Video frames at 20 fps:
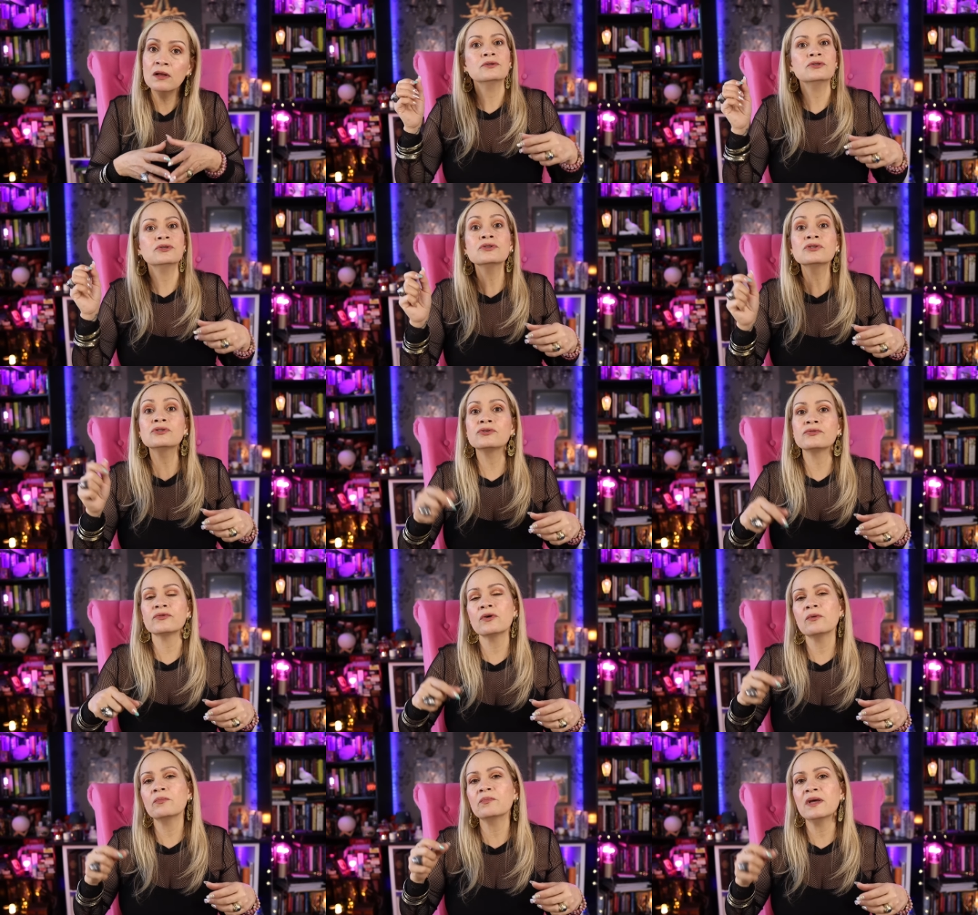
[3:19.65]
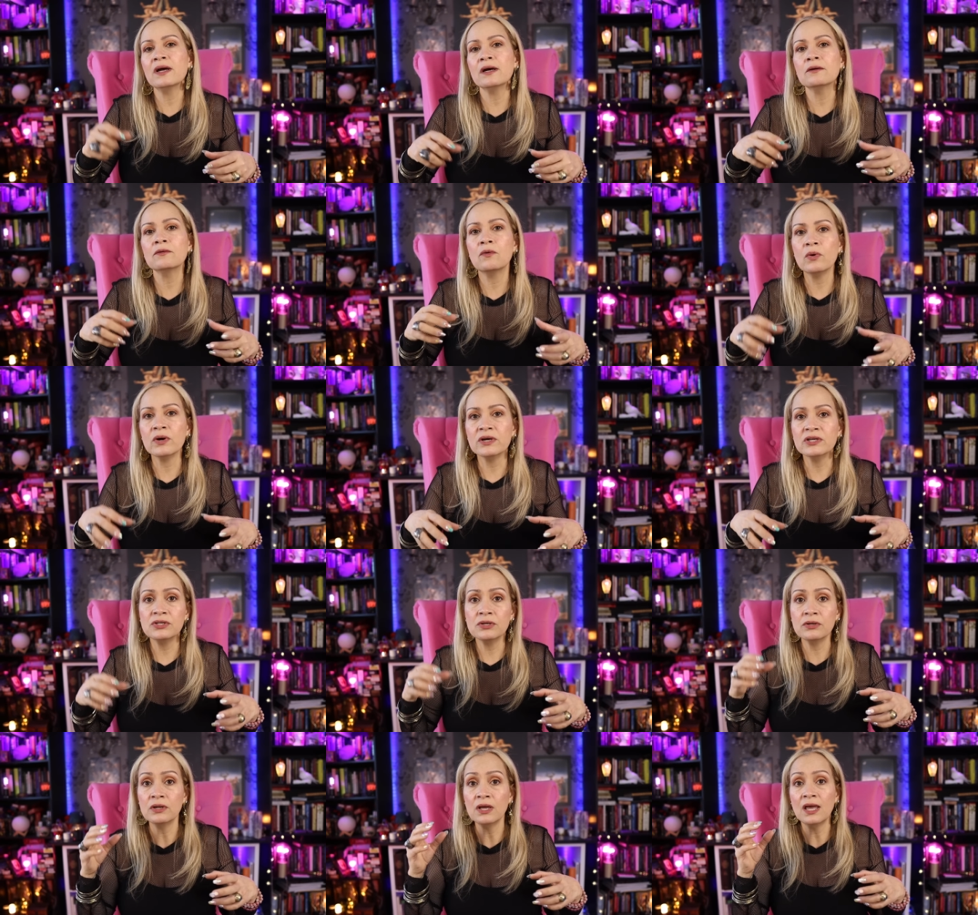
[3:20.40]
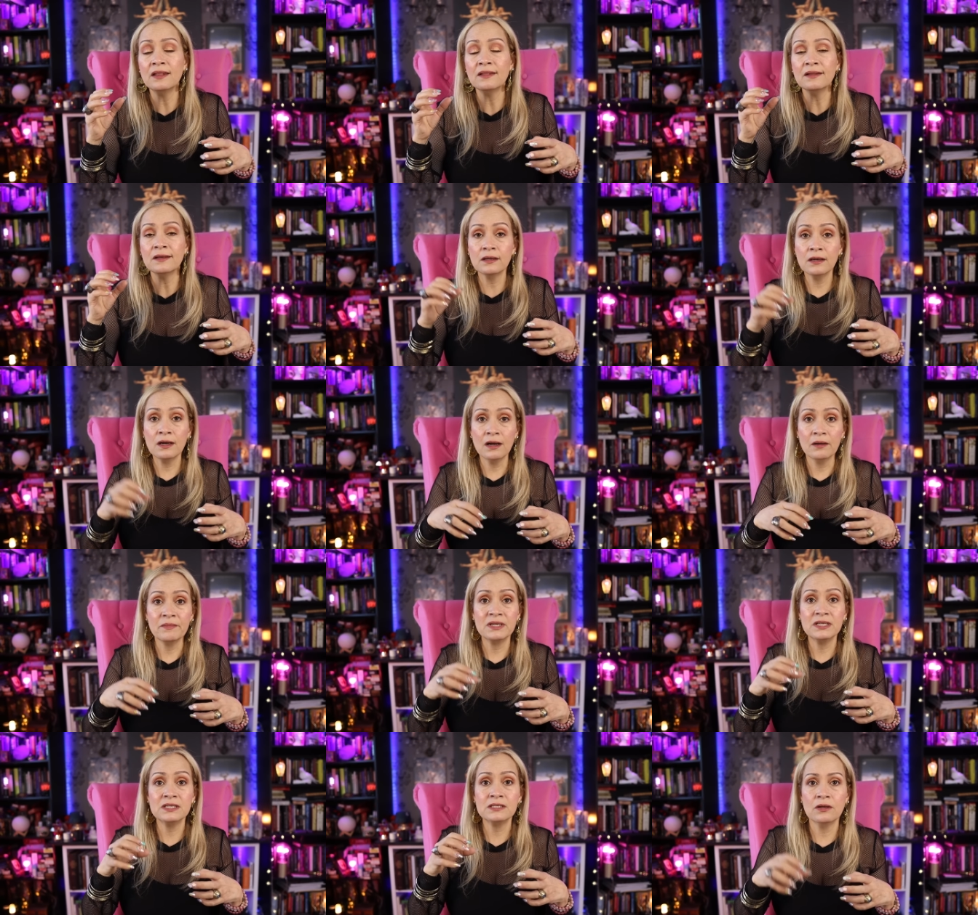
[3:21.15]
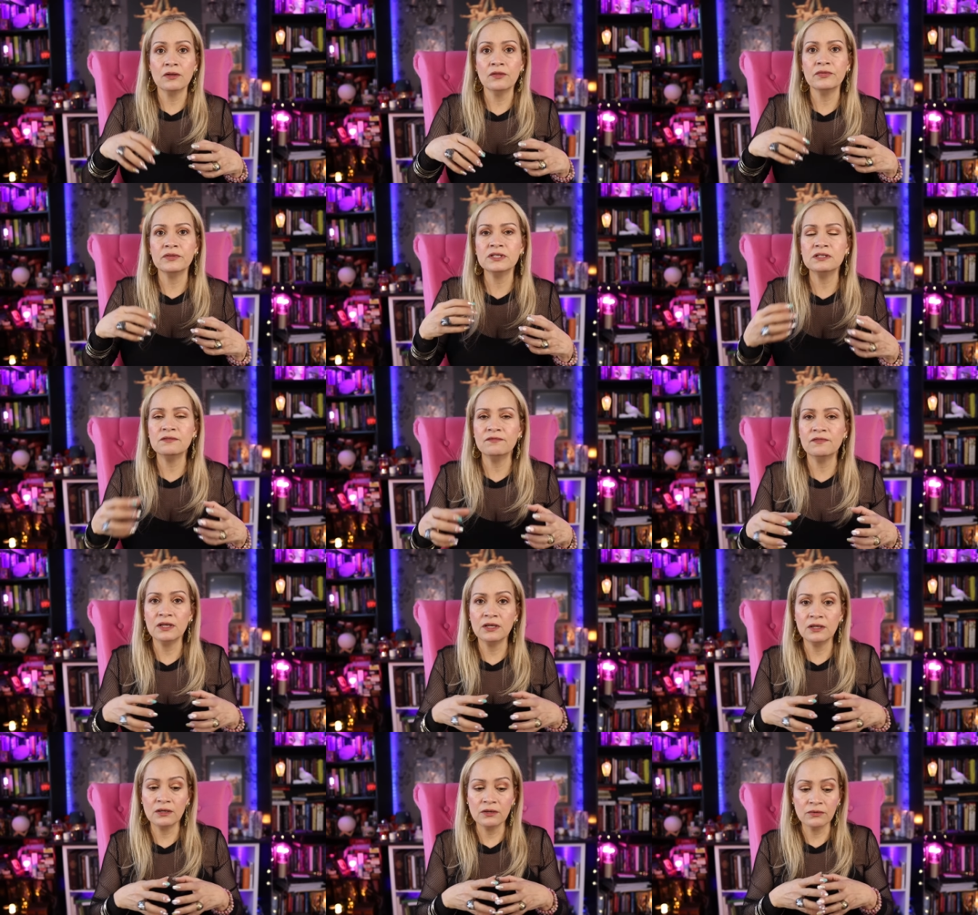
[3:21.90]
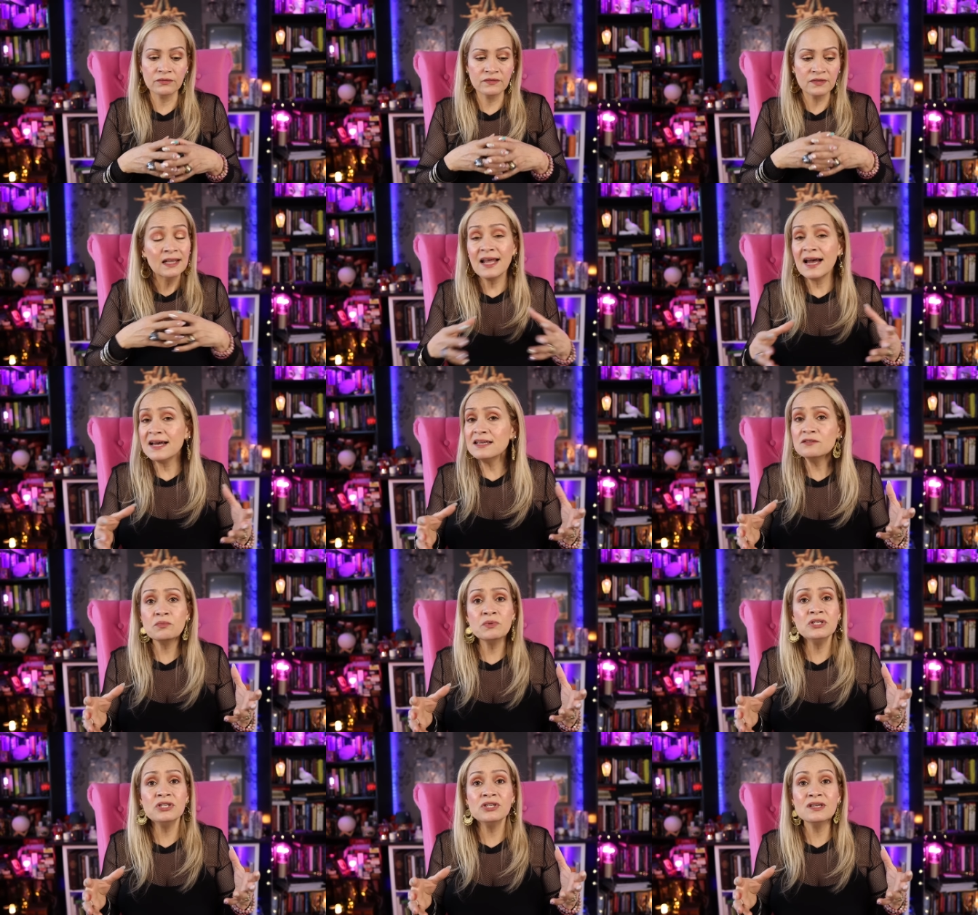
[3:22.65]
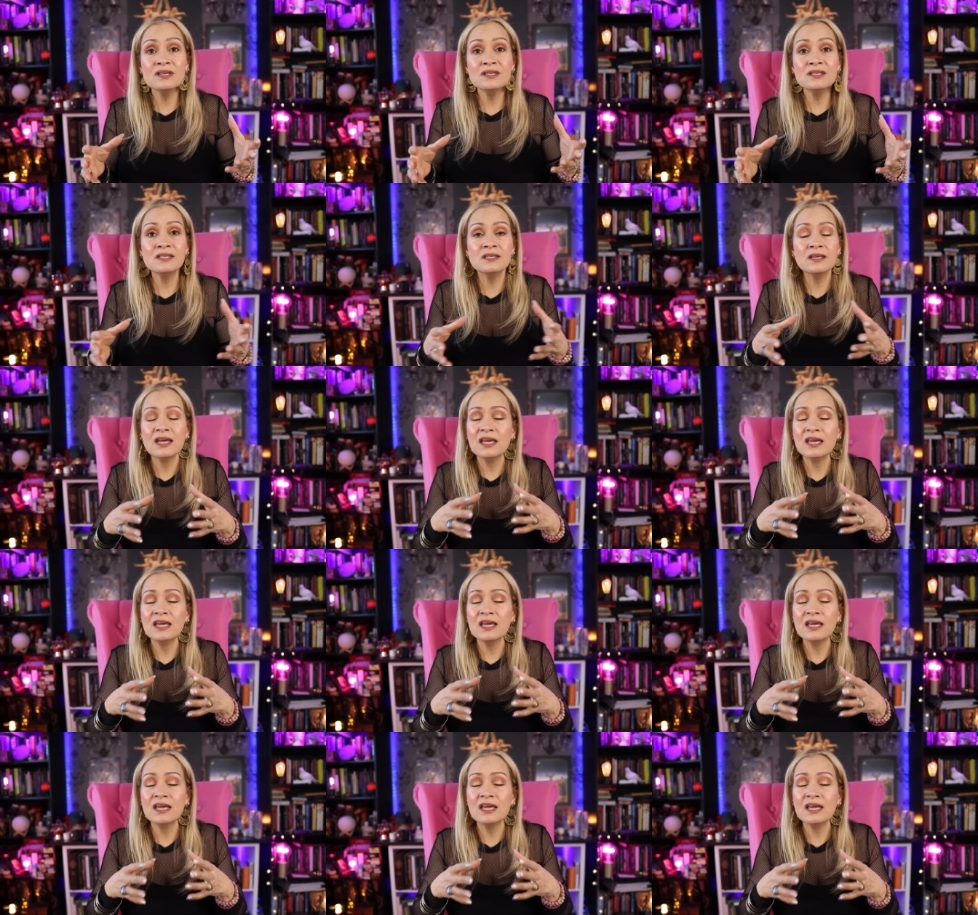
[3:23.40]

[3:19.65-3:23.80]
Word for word: Just drop that question in the comments on these videos. Last, which is